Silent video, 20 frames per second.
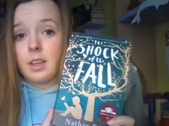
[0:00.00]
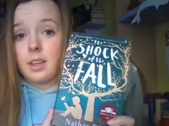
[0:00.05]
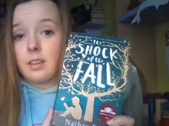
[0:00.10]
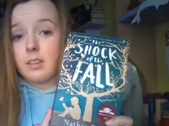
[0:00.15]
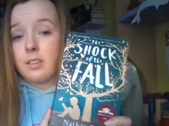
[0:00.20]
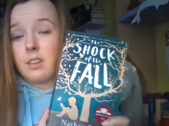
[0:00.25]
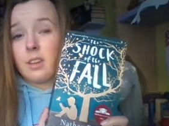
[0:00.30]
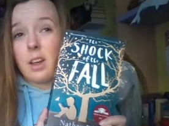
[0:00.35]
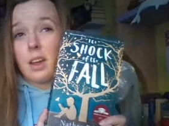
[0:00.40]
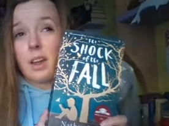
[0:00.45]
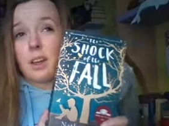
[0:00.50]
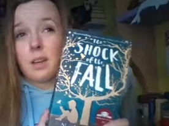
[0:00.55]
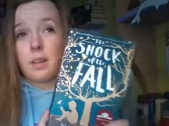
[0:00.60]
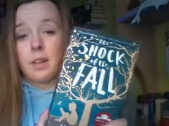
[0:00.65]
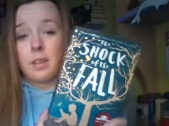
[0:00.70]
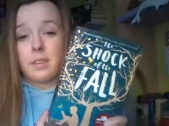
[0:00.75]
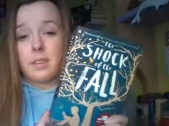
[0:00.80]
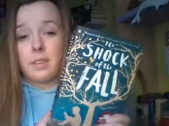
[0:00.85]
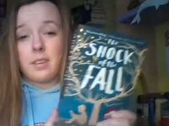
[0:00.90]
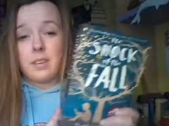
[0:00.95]
It's
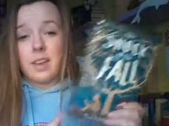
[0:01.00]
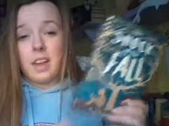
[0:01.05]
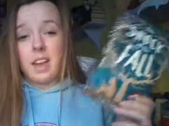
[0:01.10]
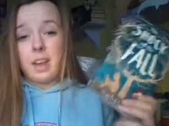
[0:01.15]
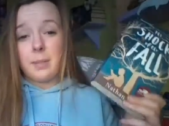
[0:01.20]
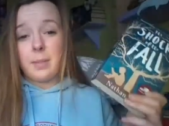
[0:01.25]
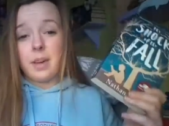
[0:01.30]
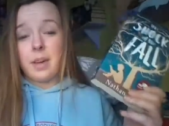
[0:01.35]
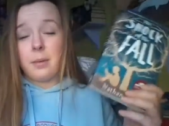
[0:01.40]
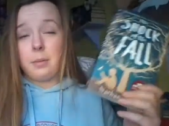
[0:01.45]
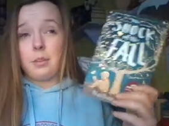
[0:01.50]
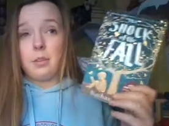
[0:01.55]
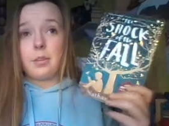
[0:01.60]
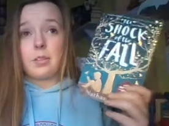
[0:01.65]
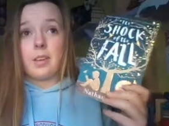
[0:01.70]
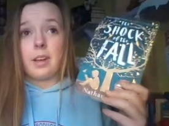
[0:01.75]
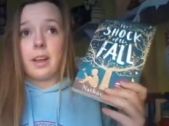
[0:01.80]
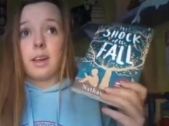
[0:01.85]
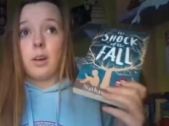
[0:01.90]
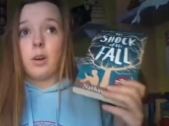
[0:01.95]
at the time I
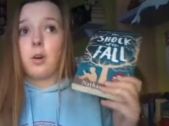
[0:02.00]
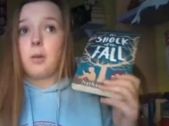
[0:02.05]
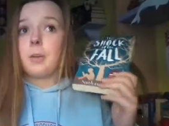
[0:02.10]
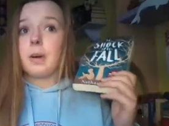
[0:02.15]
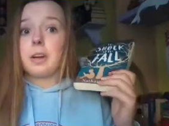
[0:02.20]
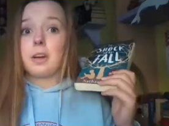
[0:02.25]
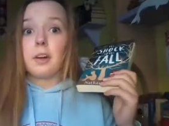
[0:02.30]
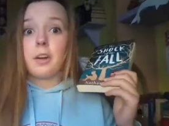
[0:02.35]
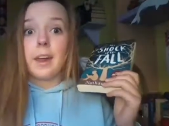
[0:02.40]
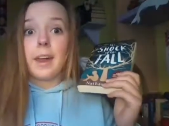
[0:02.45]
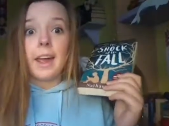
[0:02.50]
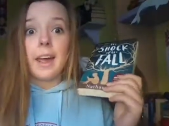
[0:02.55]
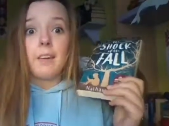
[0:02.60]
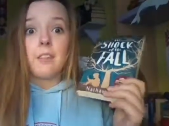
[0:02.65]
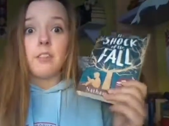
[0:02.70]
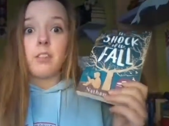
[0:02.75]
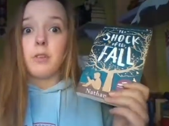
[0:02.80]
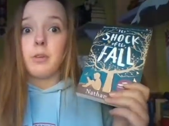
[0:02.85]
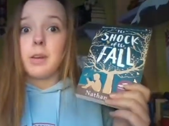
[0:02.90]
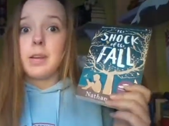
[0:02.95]
was like, oh my god, I
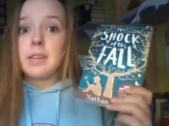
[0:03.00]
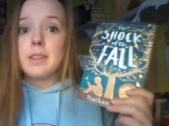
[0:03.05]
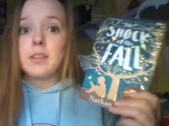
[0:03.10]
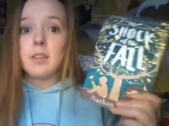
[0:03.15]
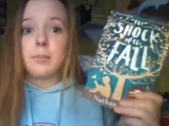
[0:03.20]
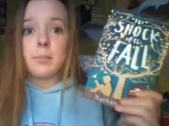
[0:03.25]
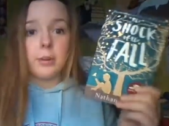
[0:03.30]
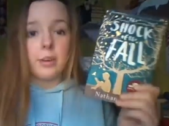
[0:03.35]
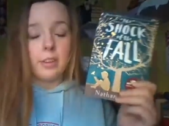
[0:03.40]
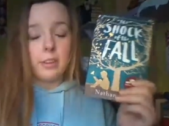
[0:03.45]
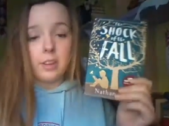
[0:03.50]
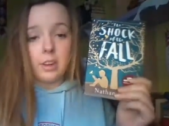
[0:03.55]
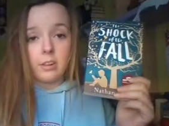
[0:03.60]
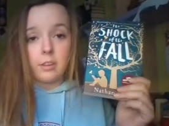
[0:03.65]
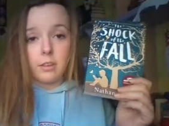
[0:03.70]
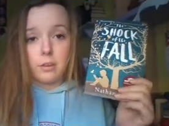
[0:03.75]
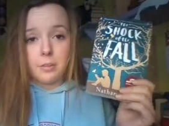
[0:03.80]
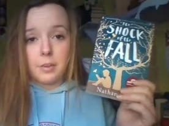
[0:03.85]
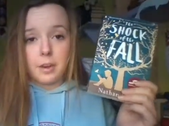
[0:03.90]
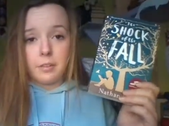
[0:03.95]
have to read this book. It's had
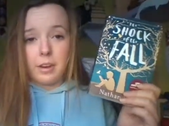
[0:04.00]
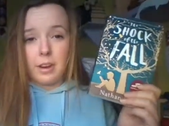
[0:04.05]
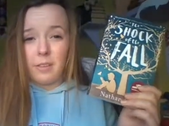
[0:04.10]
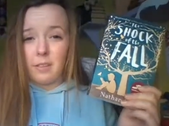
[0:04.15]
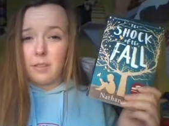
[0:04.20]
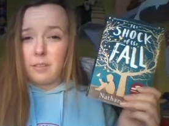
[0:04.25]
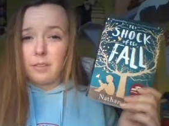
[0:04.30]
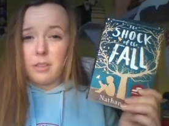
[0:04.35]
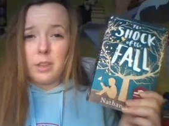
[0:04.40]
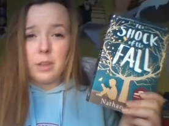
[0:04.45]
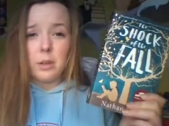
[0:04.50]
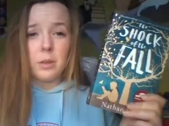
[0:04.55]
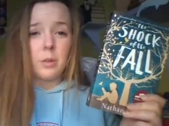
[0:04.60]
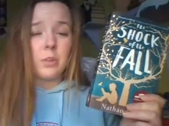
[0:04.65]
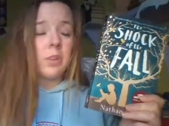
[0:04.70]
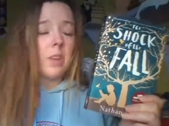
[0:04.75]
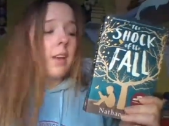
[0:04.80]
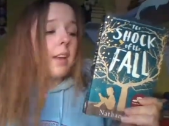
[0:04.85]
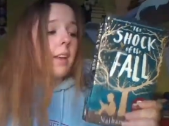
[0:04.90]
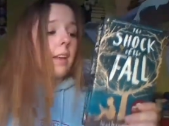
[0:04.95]
so many great
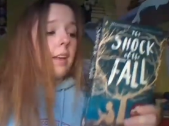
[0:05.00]
reviews.